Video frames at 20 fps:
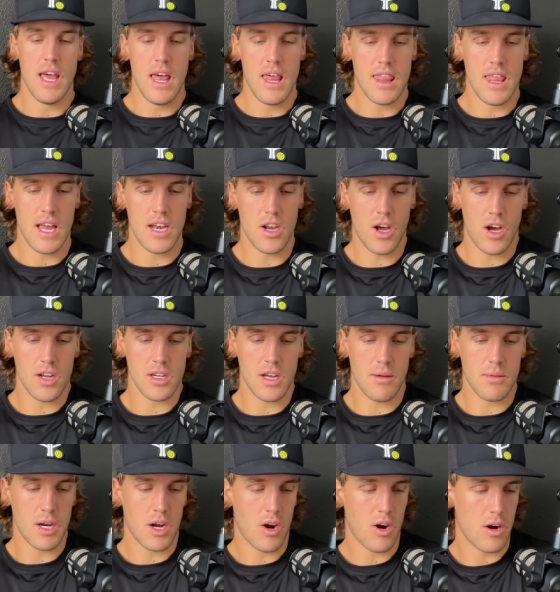that
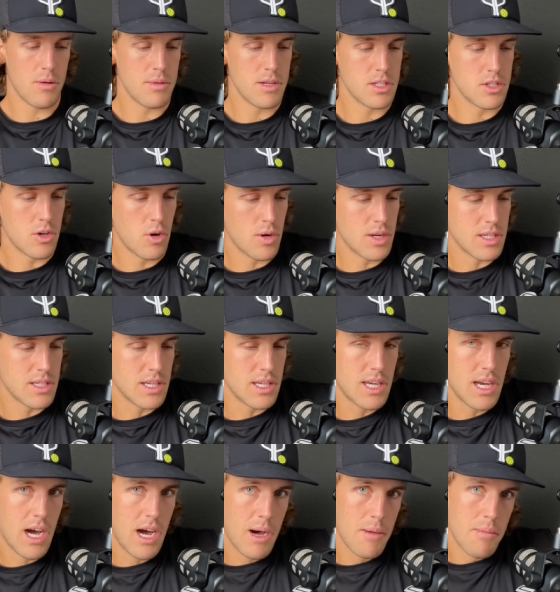non-dominant arm is going to
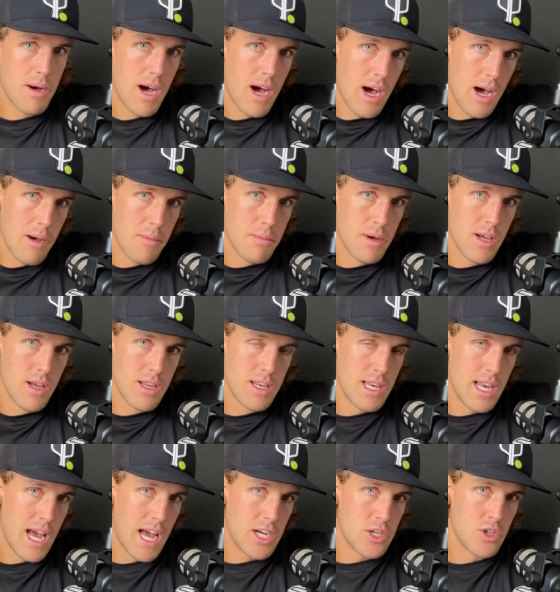come up
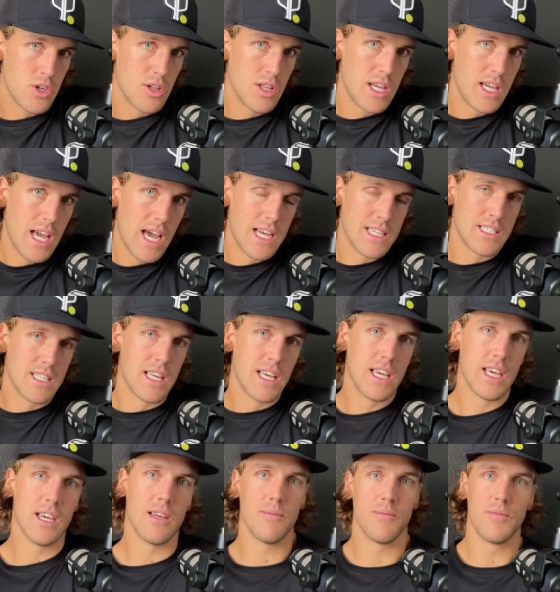naturally as they
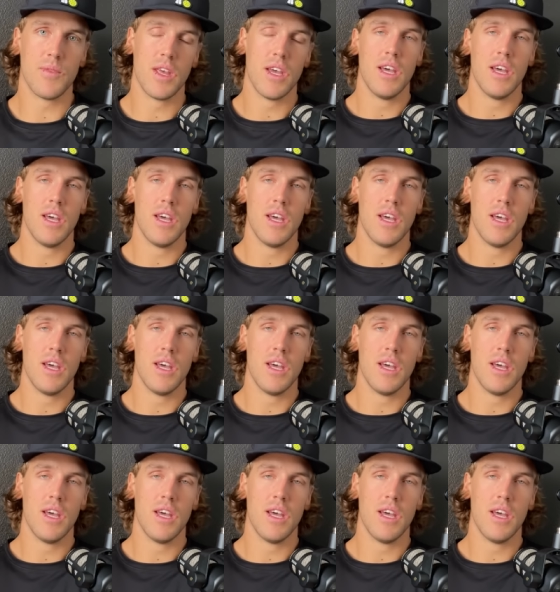hit.